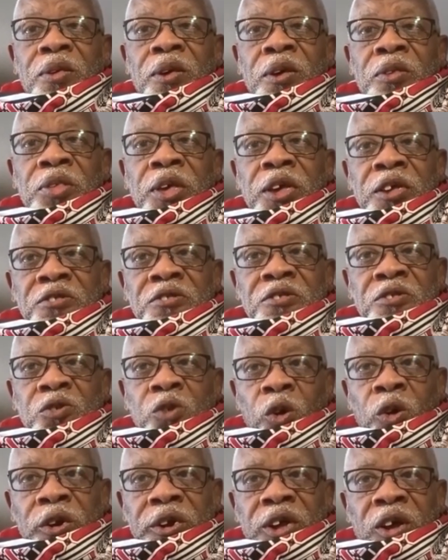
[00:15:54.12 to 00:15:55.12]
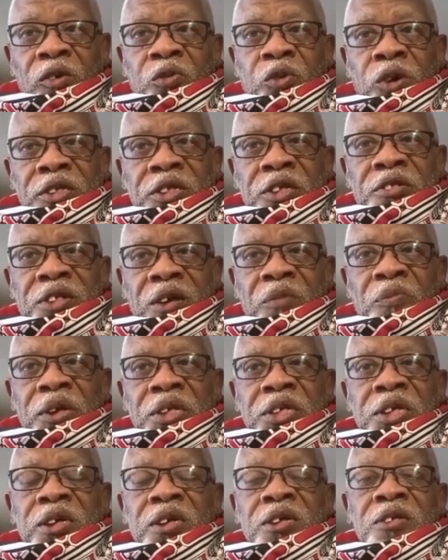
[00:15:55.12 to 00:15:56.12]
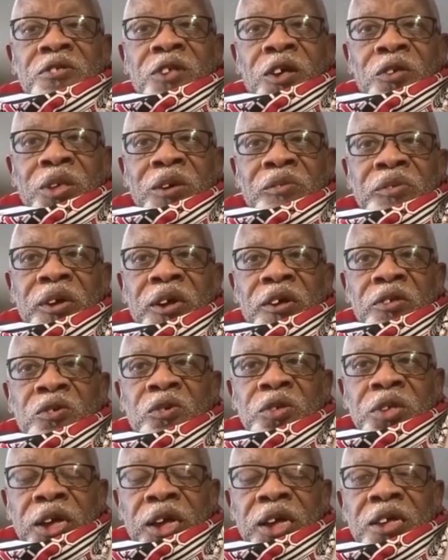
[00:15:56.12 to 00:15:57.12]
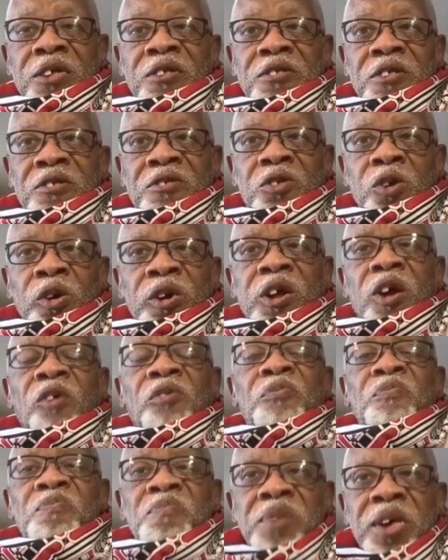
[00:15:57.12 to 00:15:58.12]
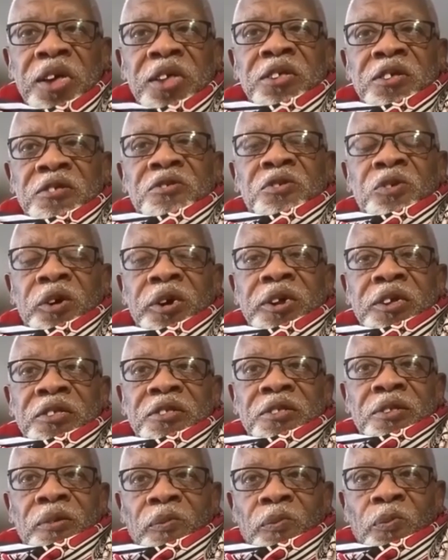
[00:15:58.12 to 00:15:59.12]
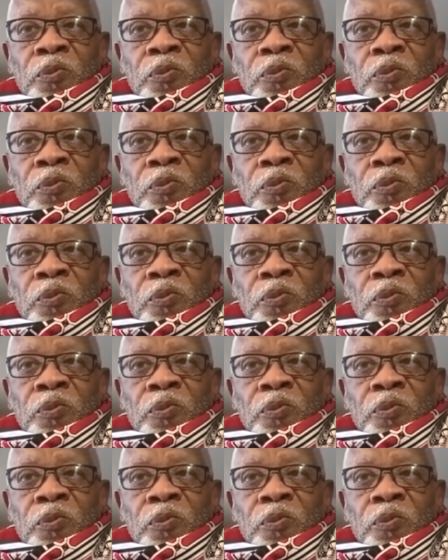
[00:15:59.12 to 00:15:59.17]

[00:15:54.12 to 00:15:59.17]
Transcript: This story of what is happening in South Africa today is a story of many stories.